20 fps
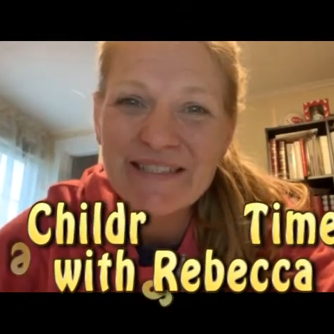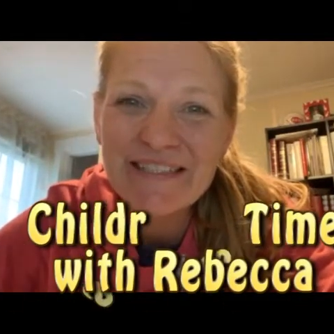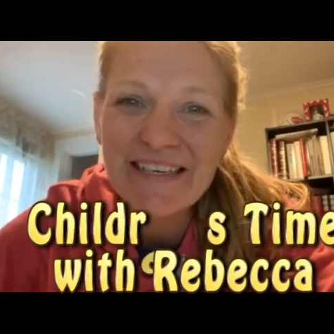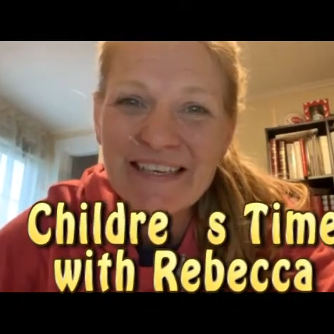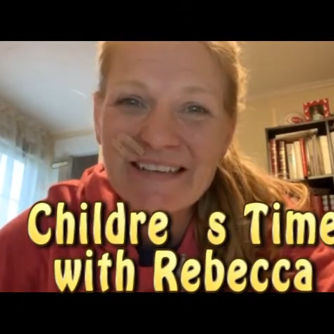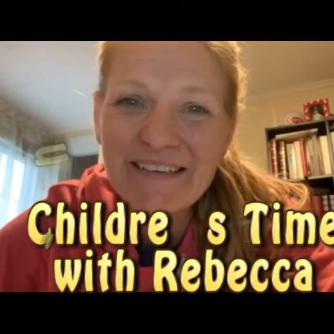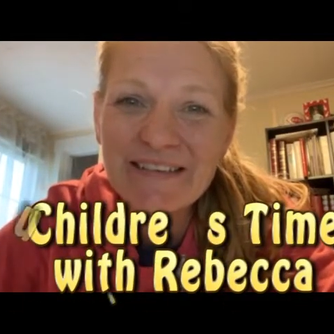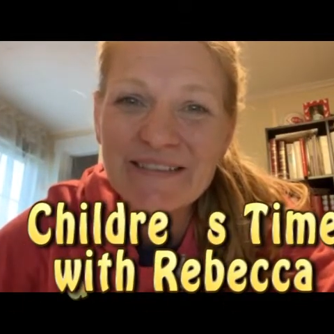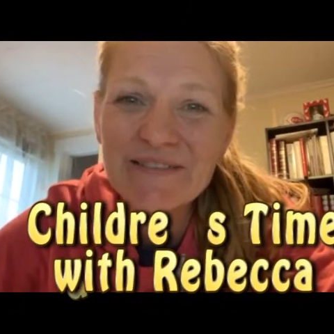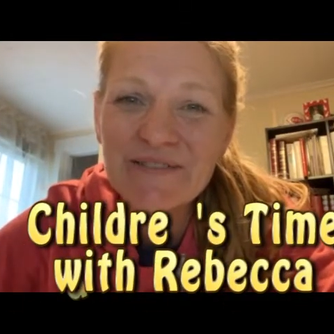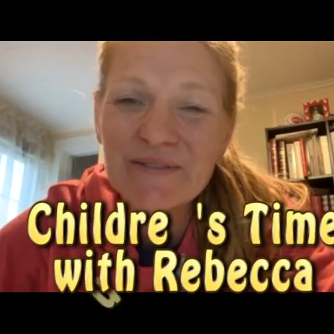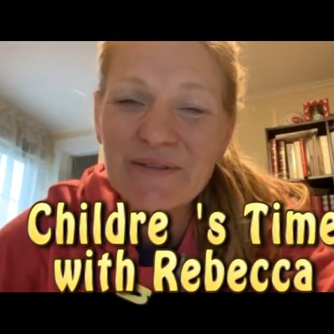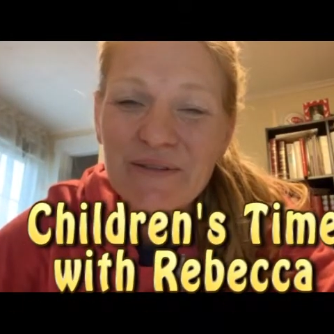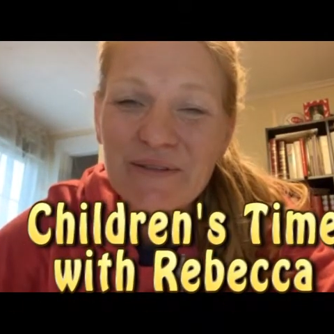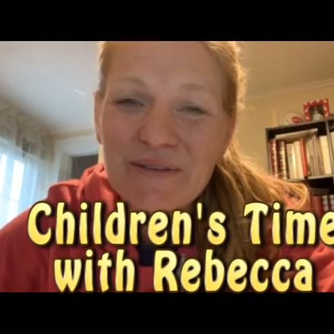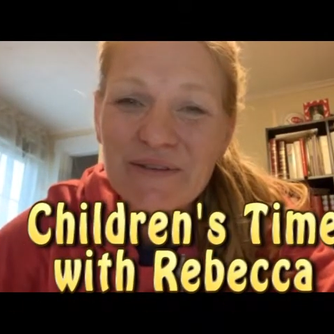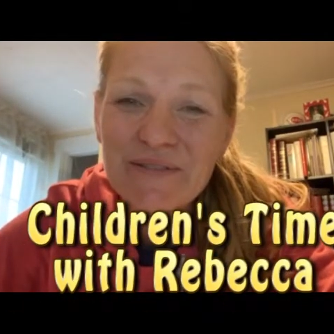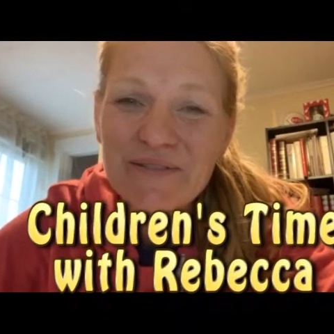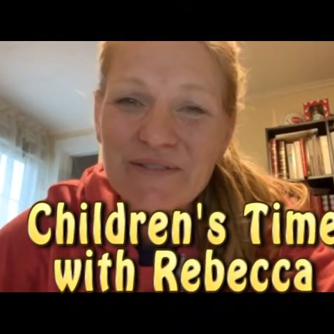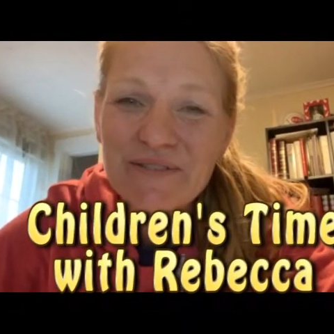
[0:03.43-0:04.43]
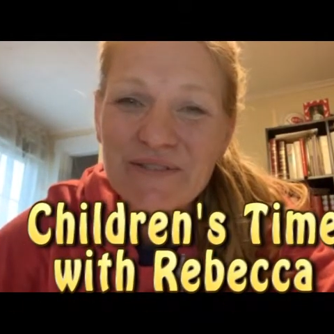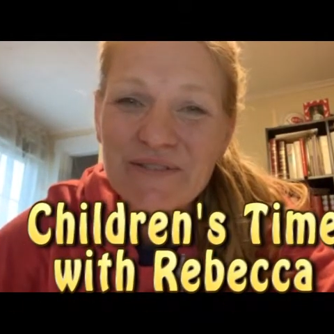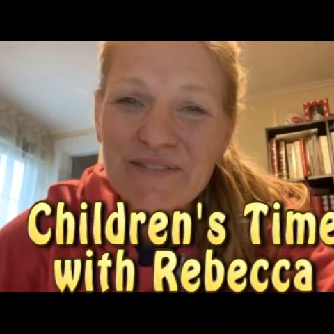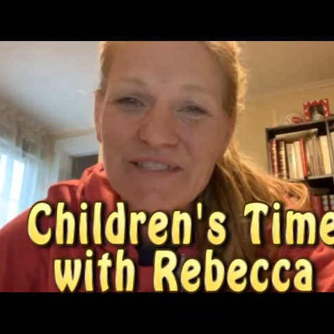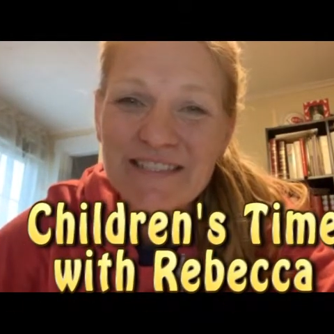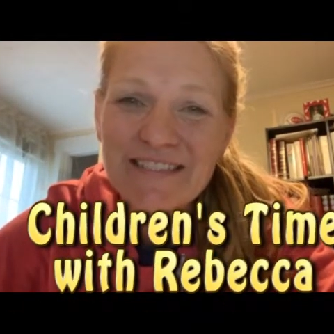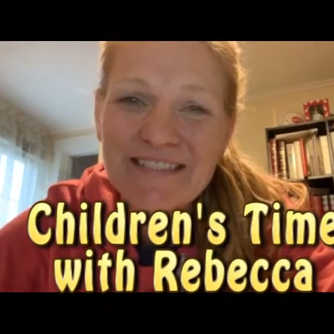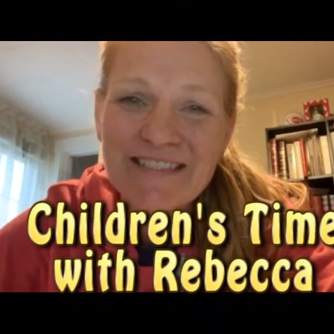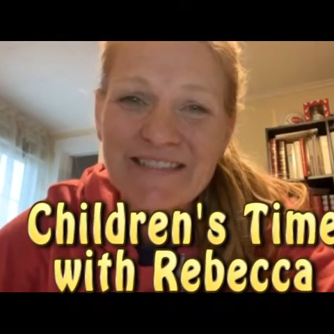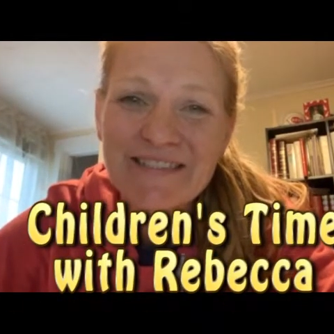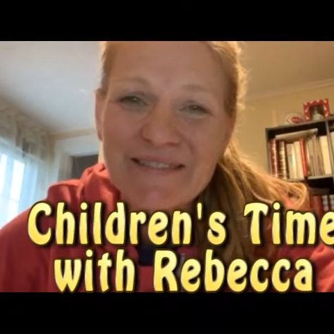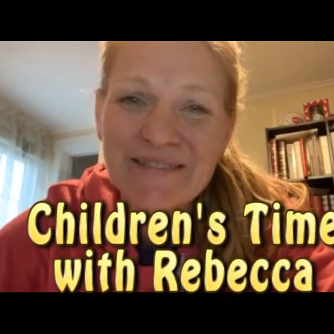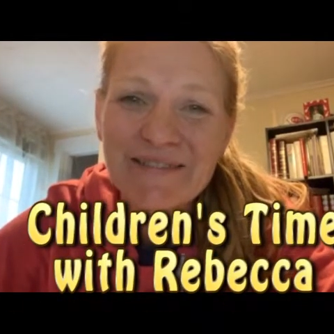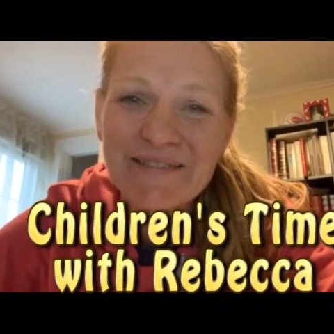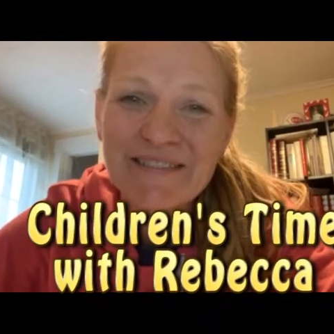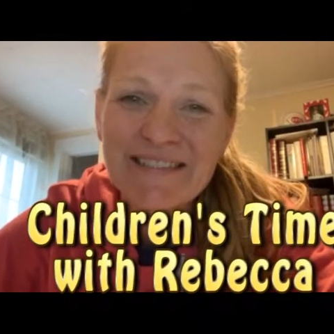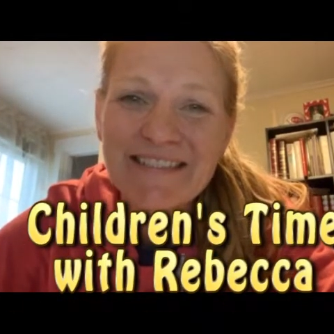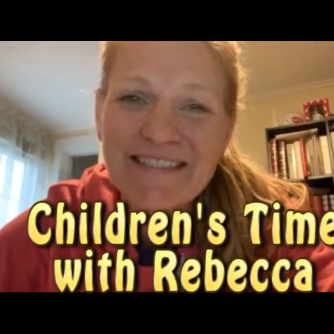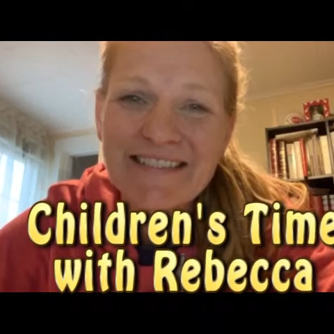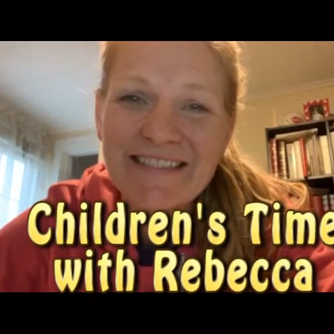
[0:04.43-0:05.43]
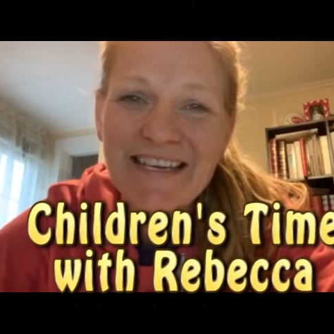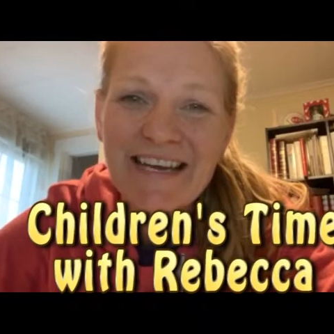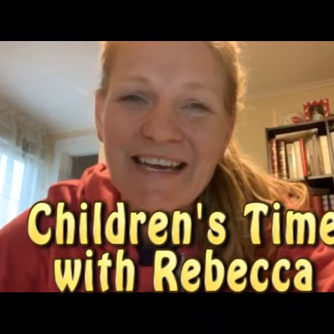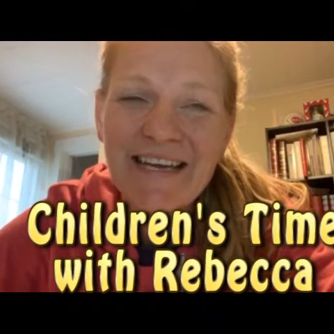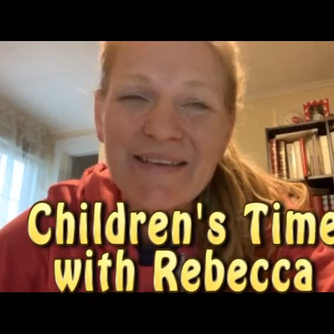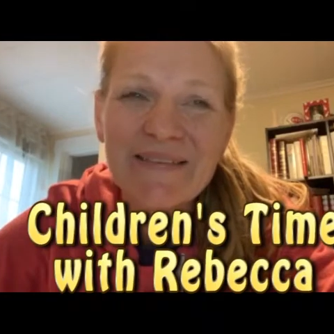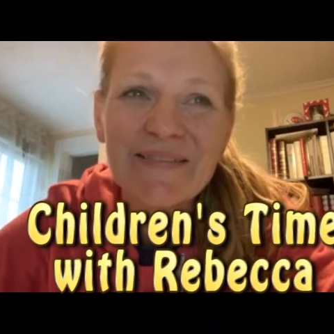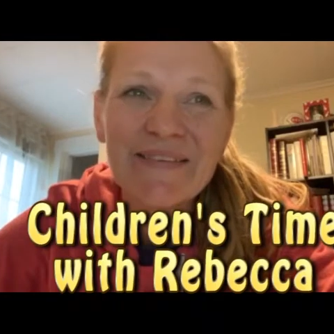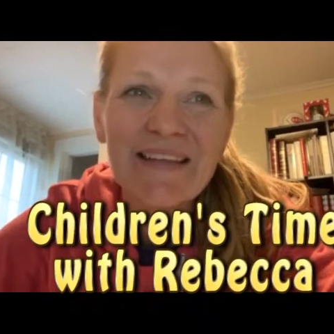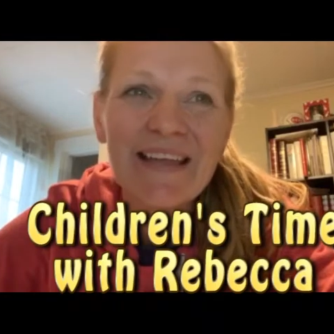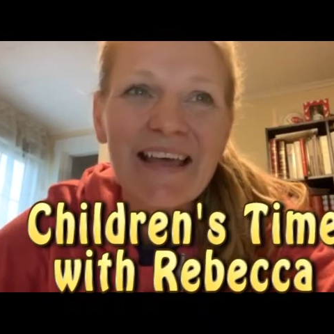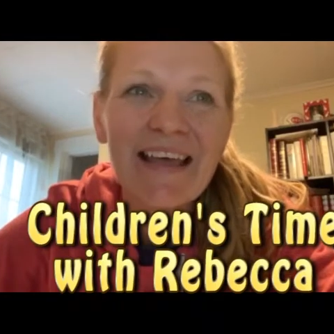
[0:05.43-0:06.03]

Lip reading: English Lutheran Church's Children's Time.